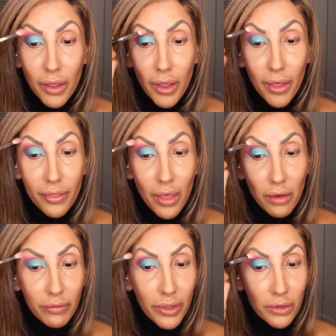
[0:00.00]
and
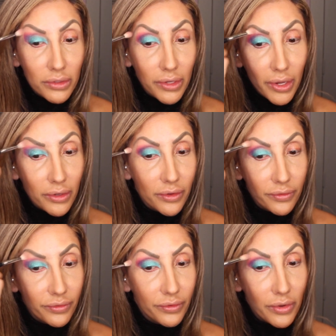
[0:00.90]
that way it'll kind
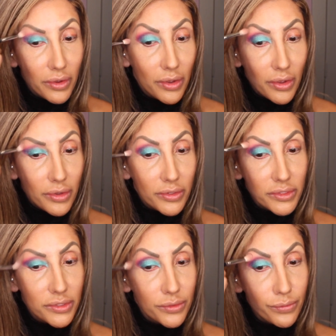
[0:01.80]
of
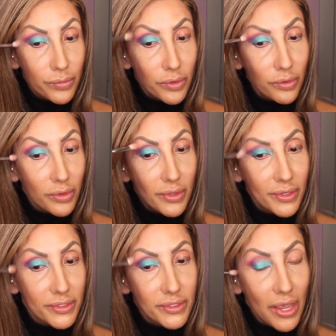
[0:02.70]
smooth
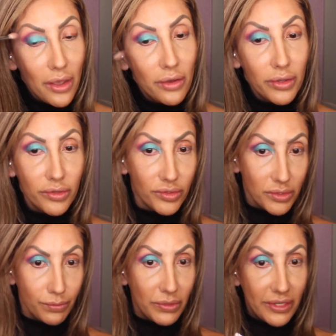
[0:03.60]
this out and
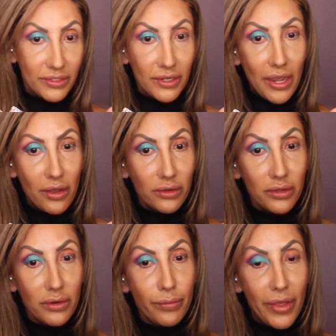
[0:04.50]
just blend it out a
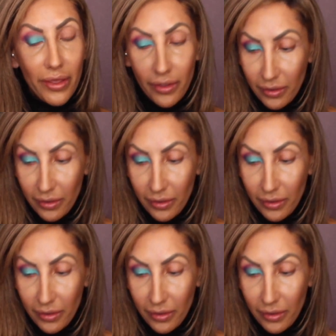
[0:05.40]
little bit.